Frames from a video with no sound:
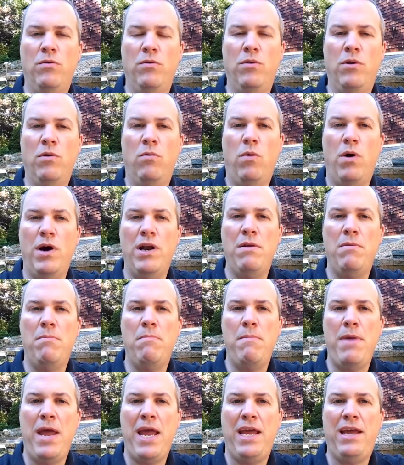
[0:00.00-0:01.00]
the
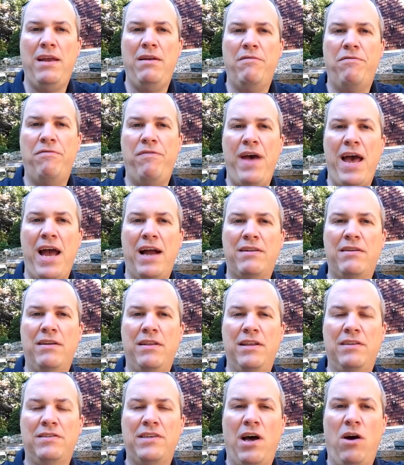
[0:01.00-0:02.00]
one main factor
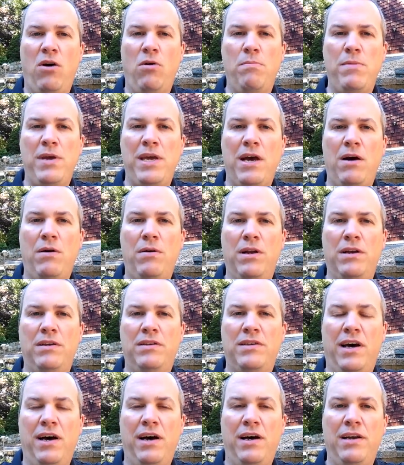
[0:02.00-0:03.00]
that's helped me out a
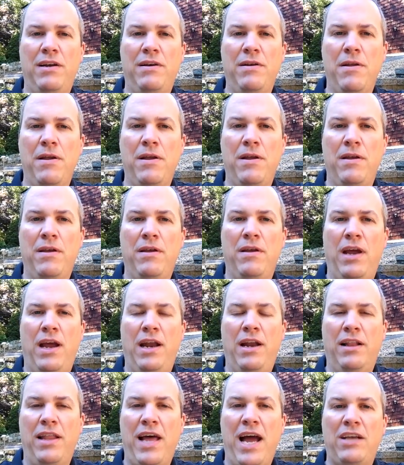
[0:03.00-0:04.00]
ton
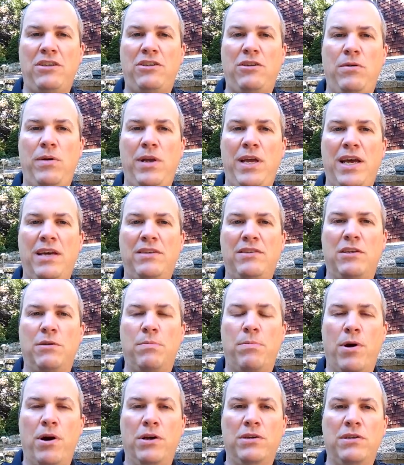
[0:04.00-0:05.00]
in the last two years is
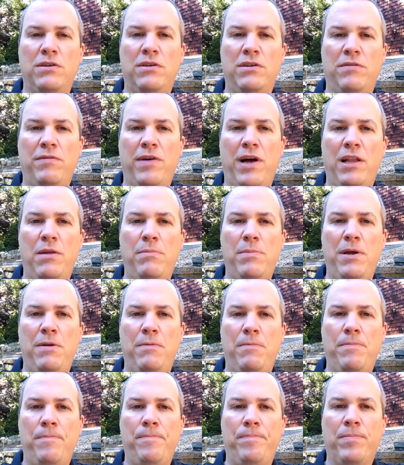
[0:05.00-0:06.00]
personal
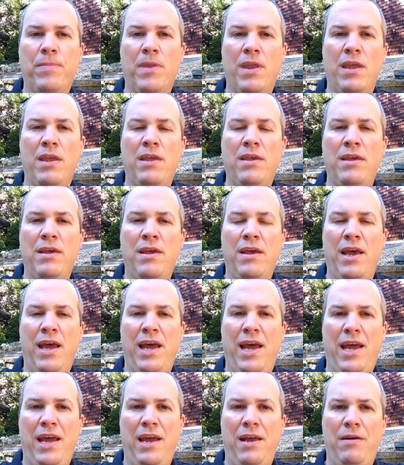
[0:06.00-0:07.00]
development.
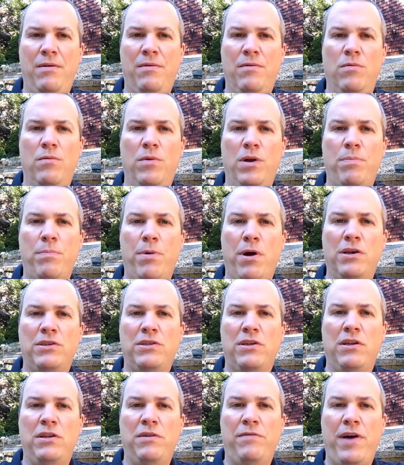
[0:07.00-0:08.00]
And with
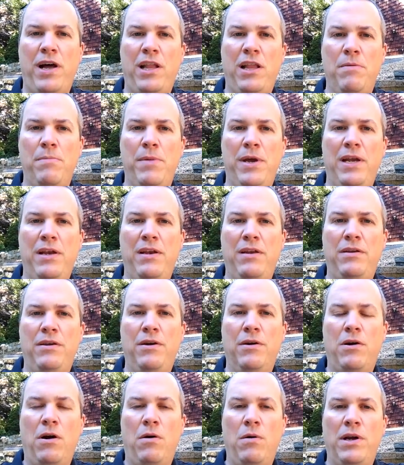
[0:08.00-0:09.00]
personal development,
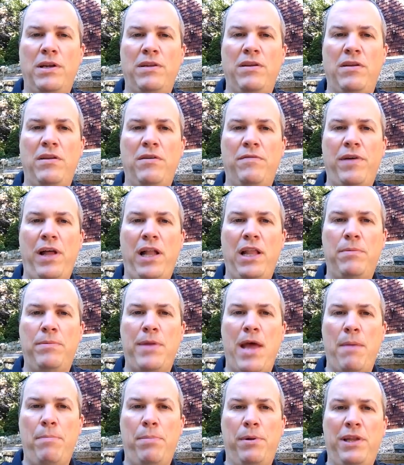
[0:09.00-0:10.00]
you're going to develop
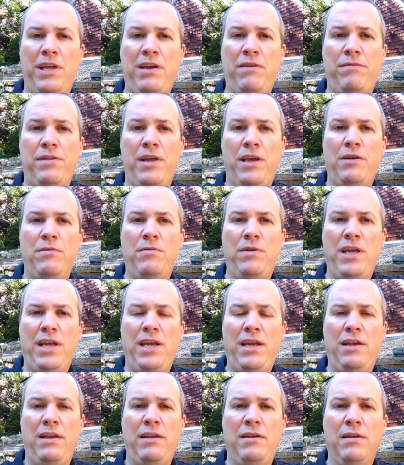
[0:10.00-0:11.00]
that belief that you
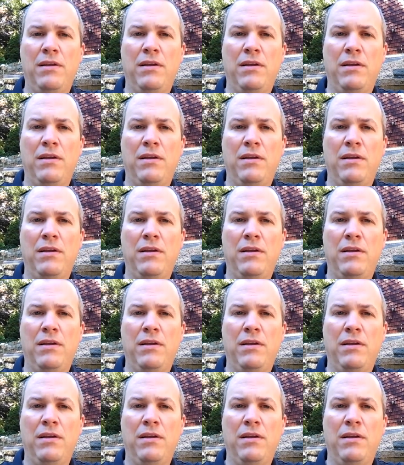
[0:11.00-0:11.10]
need